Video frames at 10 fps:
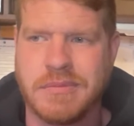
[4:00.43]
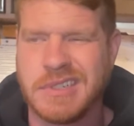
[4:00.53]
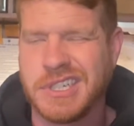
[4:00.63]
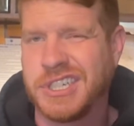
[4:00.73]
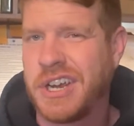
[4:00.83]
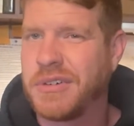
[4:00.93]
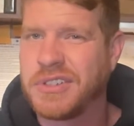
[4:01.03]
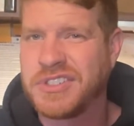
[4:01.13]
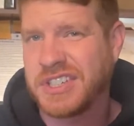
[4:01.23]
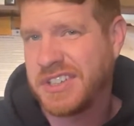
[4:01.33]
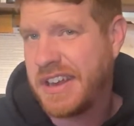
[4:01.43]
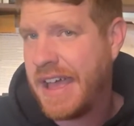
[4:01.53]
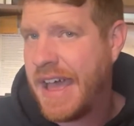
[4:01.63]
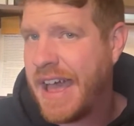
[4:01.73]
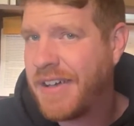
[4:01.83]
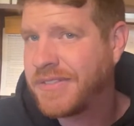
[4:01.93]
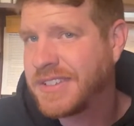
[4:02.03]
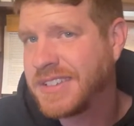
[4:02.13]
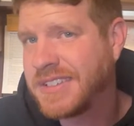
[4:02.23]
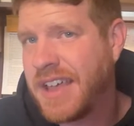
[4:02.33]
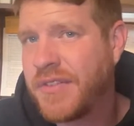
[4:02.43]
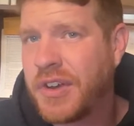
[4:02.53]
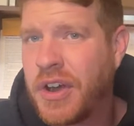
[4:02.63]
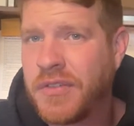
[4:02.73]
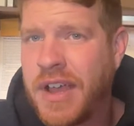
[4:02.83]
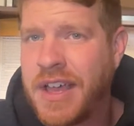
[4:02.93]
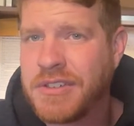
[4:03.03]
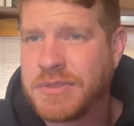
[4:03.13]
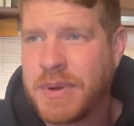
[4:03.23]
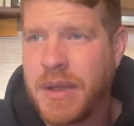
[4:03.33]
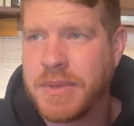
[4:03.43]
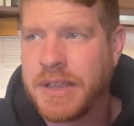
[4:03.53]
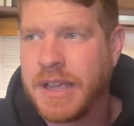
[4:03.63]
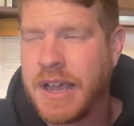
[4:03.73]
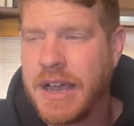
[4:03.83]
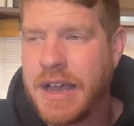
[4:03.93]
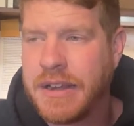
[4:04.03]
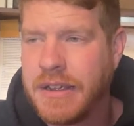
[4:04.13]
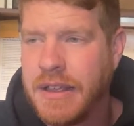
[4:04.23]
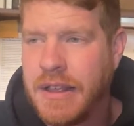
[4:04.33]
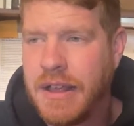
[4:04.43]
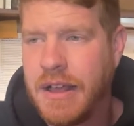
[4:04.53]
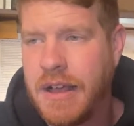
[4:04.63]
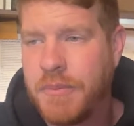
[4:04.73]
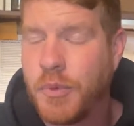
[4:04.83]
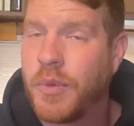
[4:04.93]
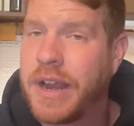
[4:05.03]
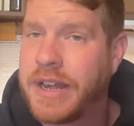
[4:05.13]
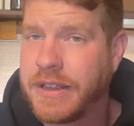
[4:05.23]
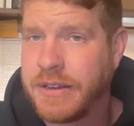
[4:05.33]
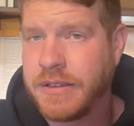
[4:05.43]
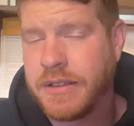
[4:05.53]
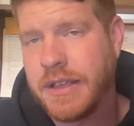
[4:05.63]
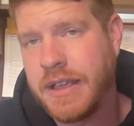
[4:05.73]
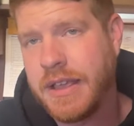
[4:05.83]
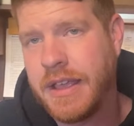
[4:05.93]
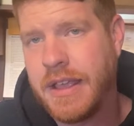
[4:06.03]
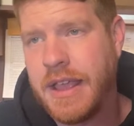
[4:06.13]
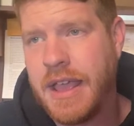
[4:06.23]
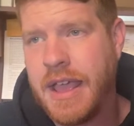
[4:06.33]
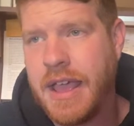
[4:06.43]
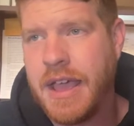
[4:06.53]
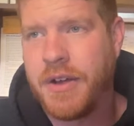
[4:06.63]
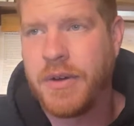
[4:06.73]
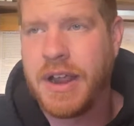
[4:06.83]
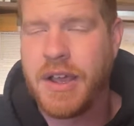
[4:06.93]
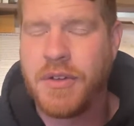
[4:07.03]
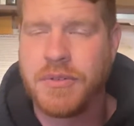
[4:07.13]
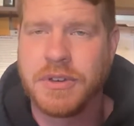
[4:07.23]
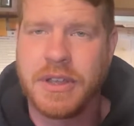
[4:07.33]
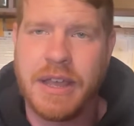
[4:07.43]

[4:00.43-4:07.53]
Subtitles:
the general 6.5 to 7 R values probably got rated at around